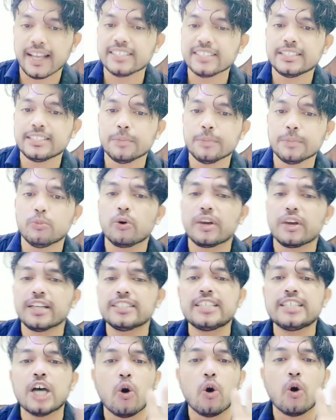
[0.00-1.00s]
I say book
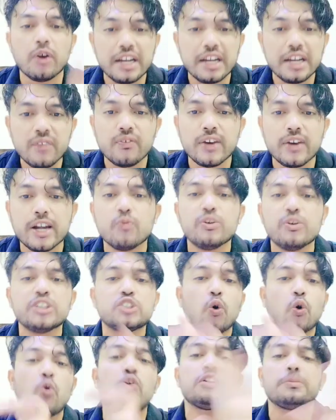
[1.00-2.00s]
is the only friend
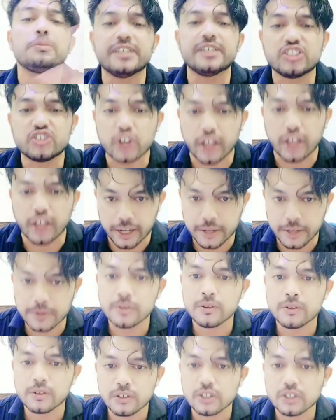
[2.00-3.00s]
which won't betray,
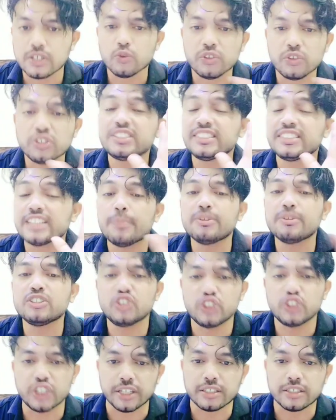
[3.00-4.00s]
which never
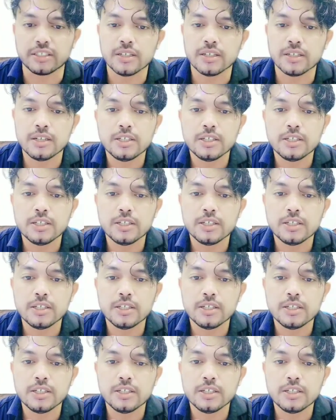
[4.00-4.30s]
cheat.